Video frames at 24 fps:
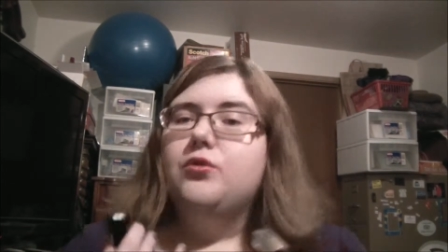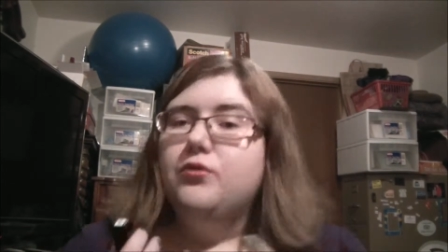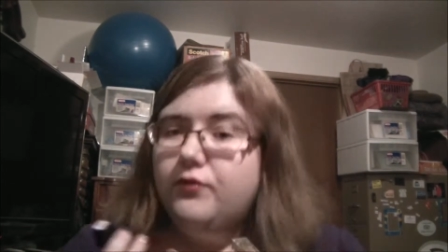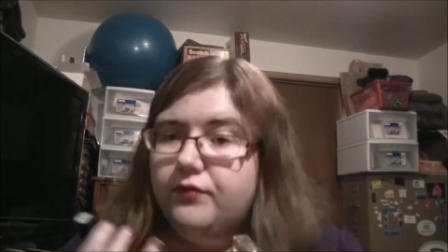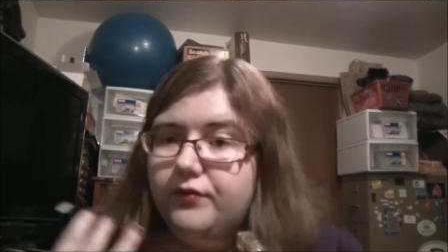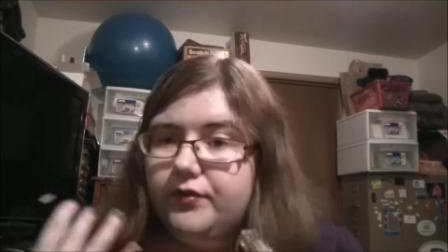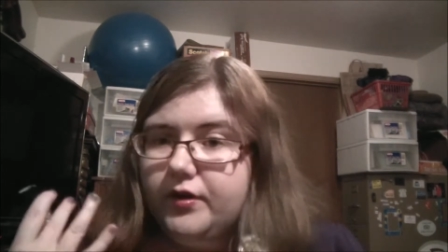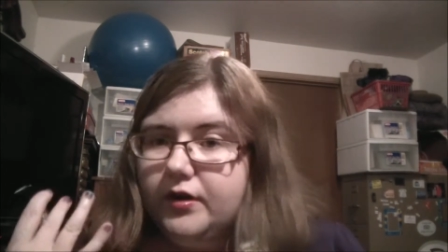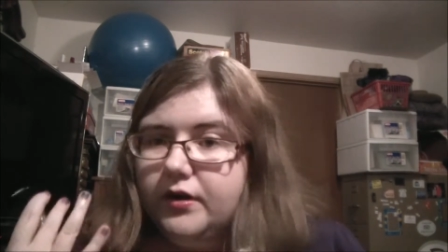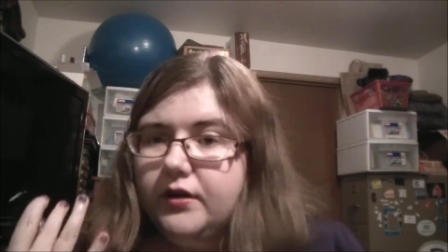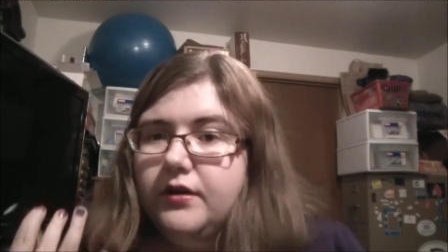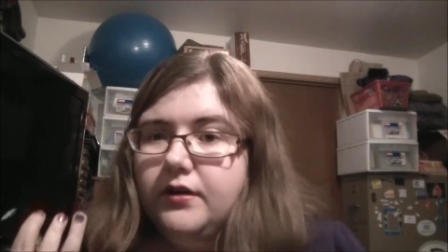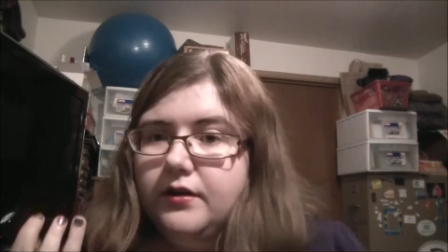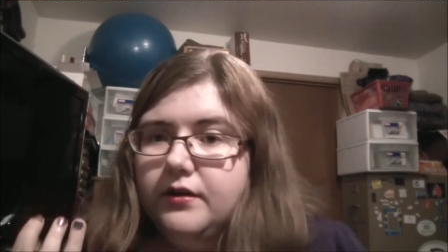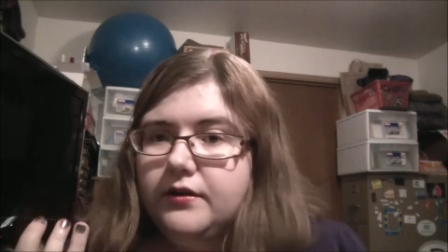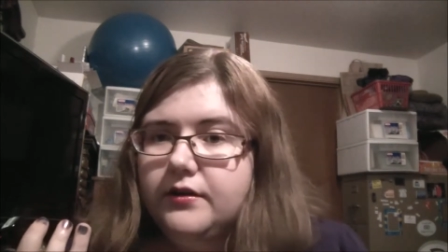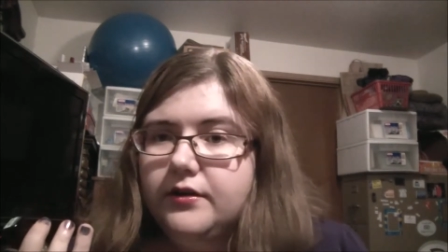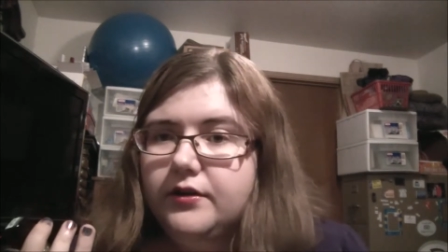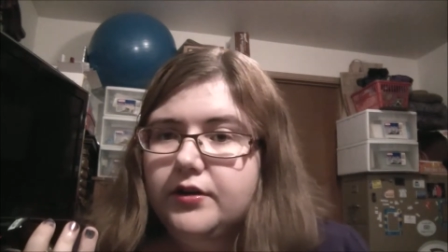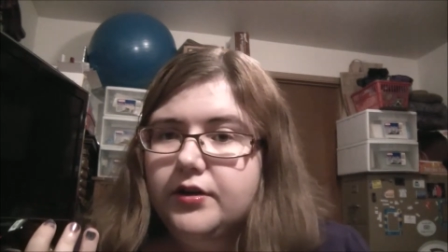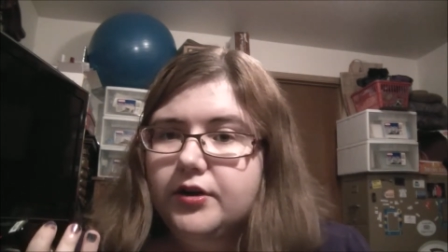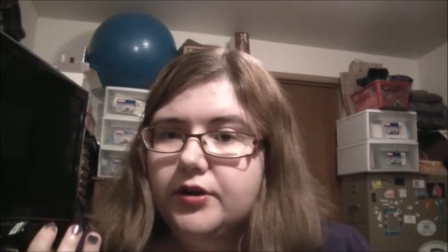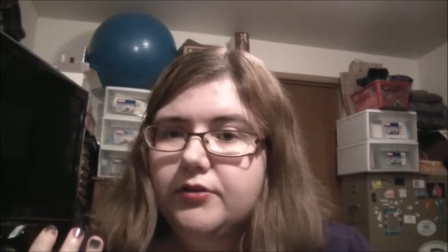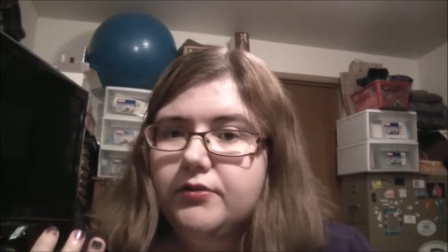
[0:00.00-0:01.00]
over
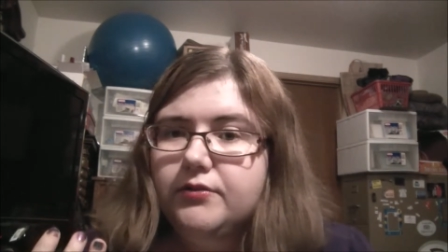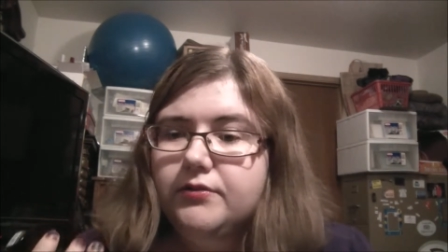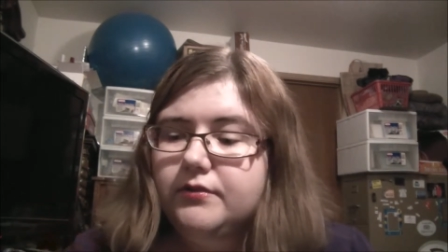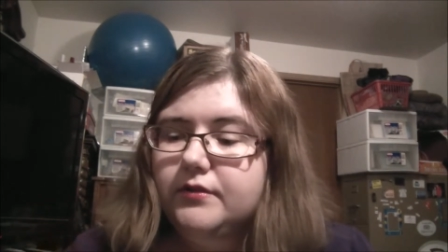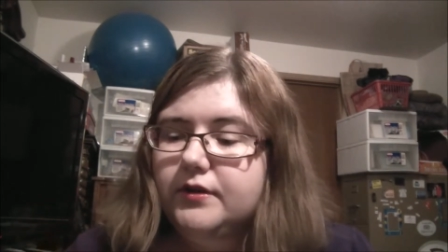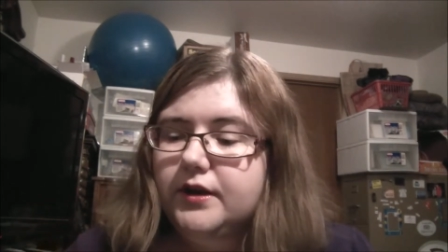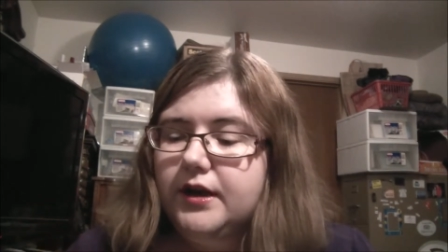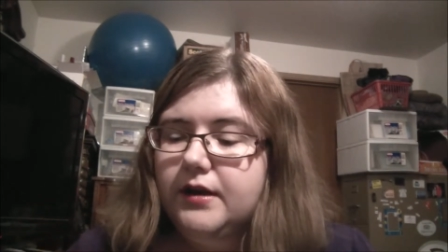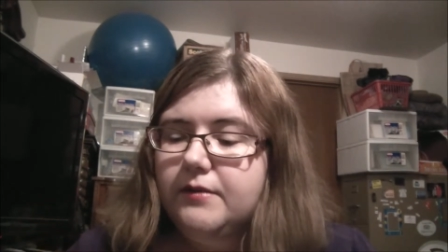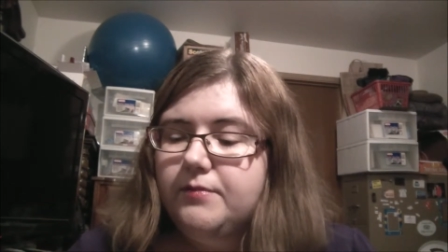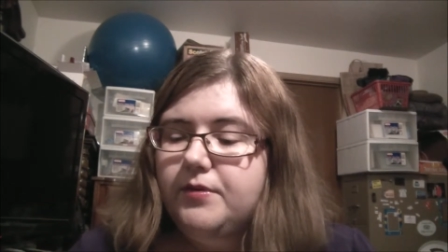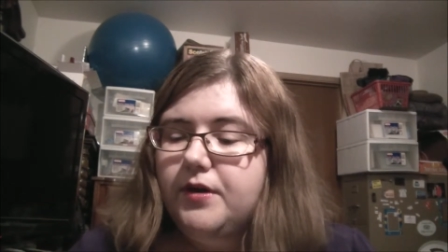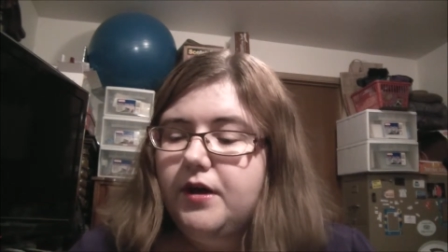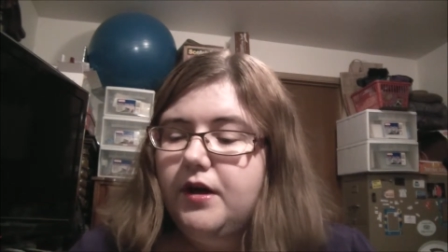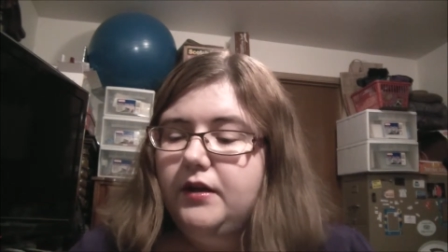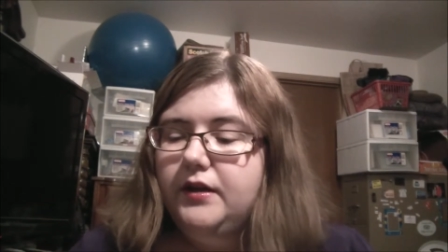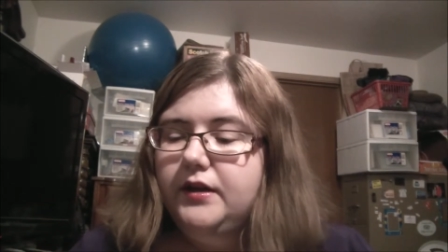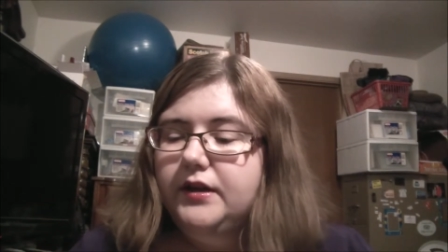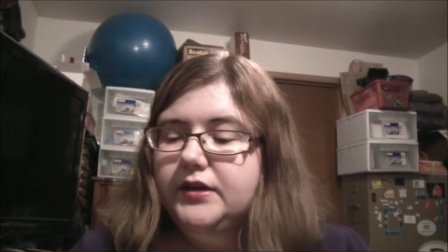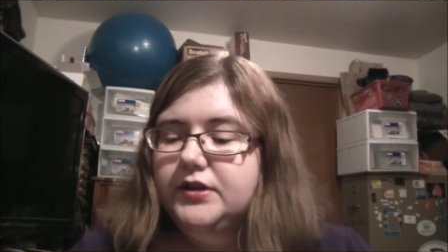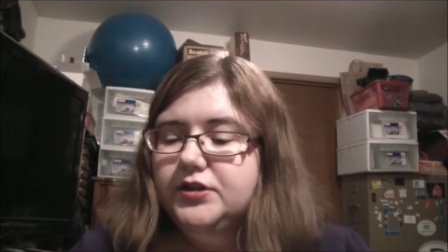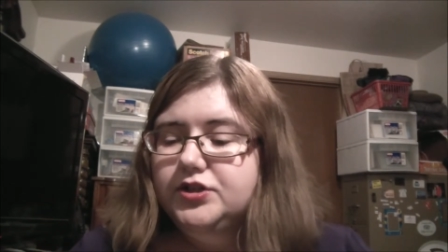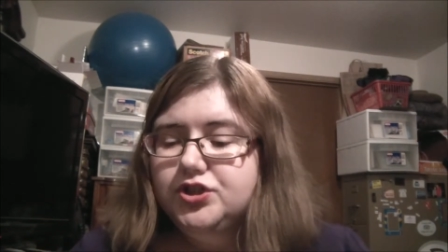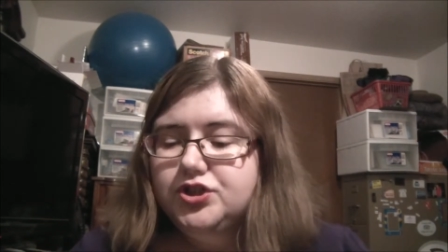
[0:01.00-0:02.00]
your own nail
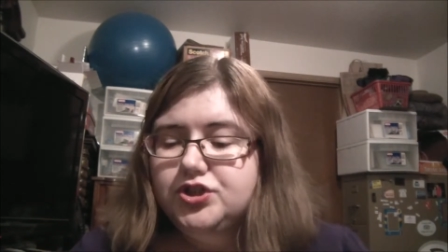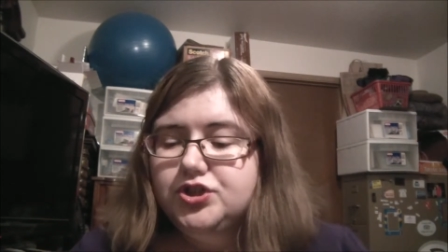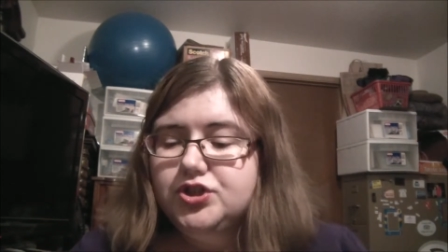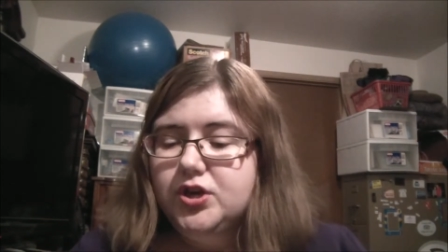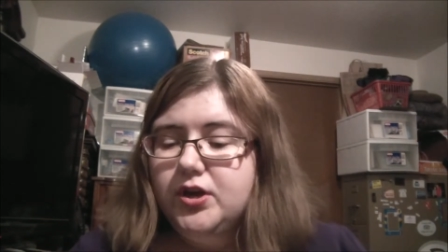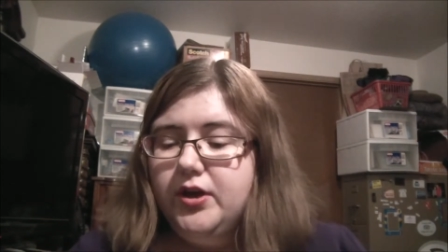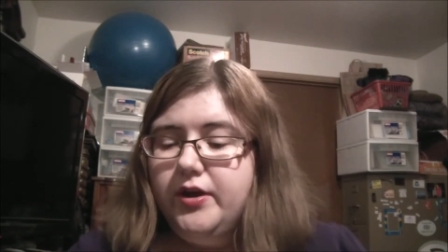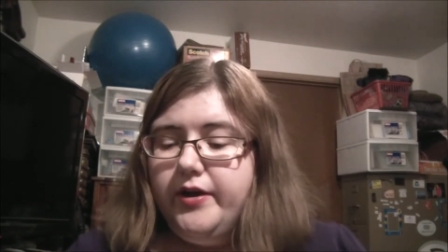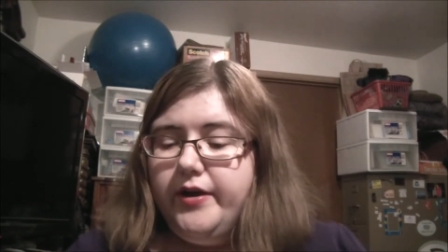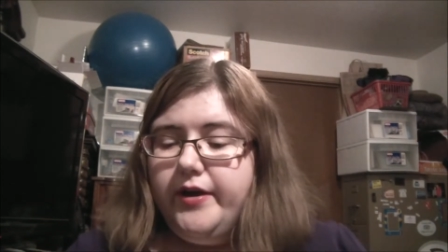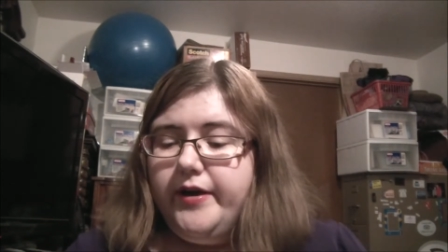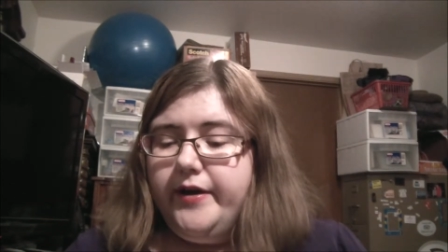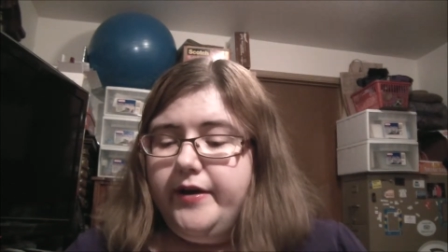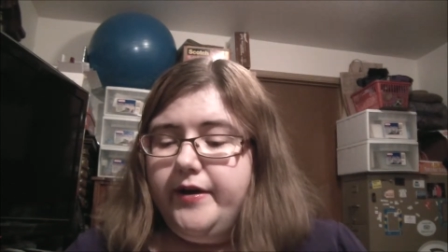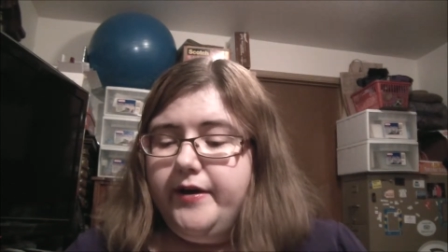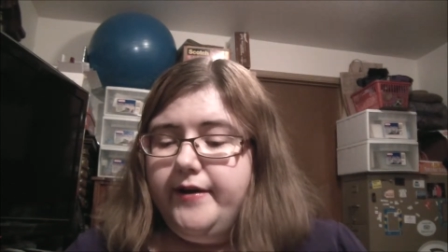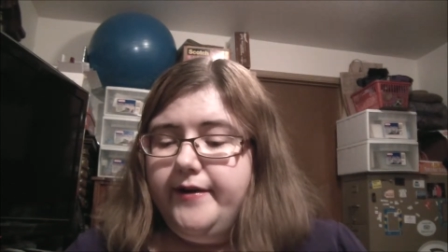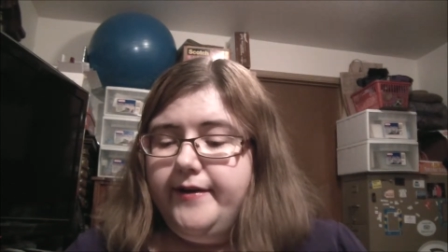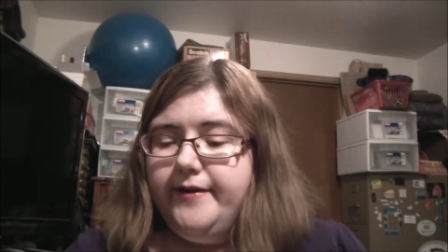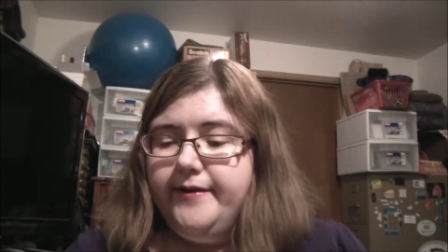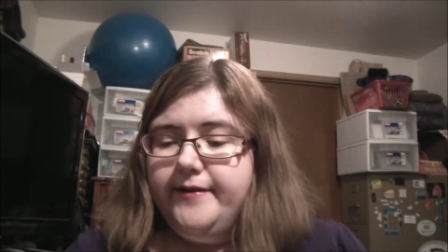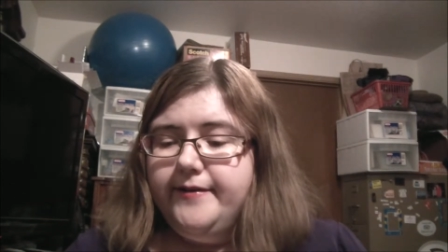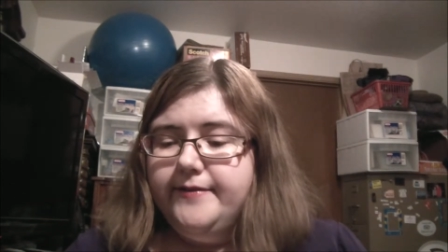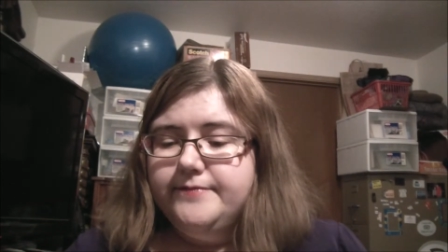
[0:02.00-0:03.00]
polish.
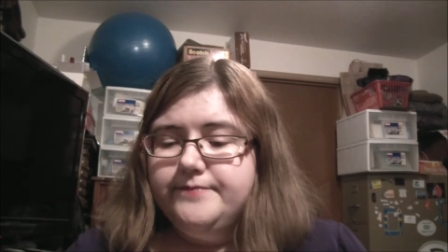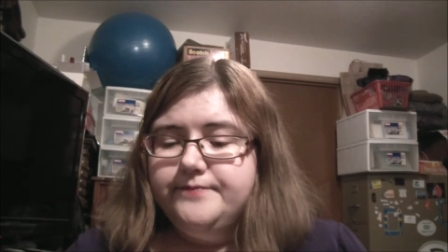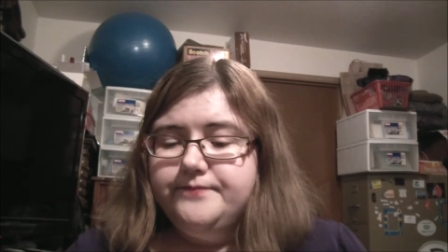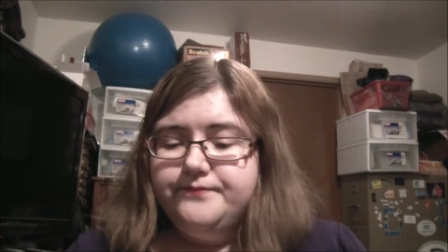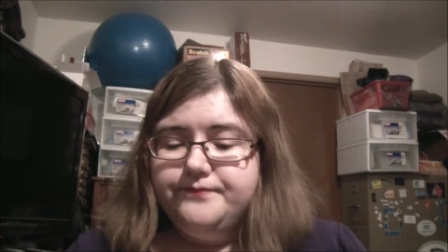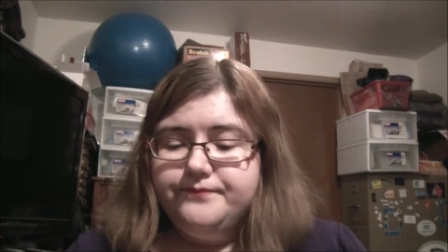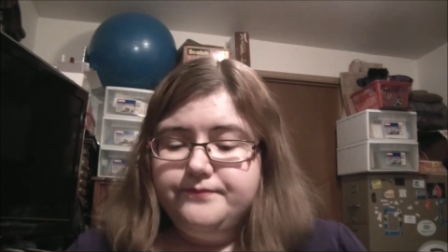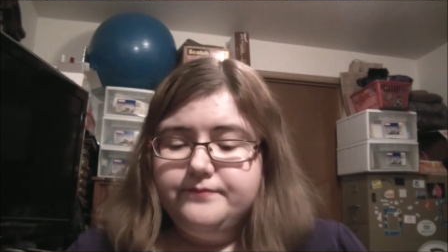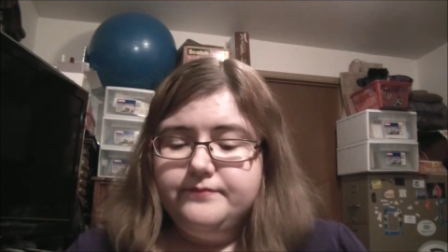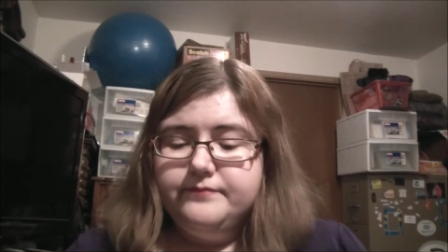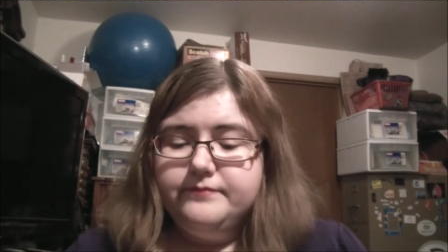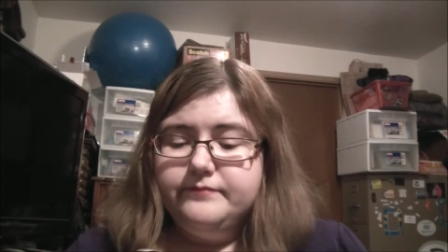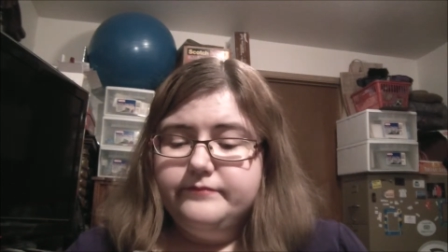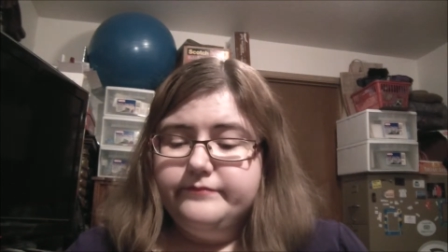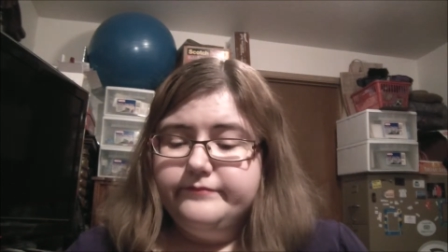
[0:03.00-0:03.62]
Um,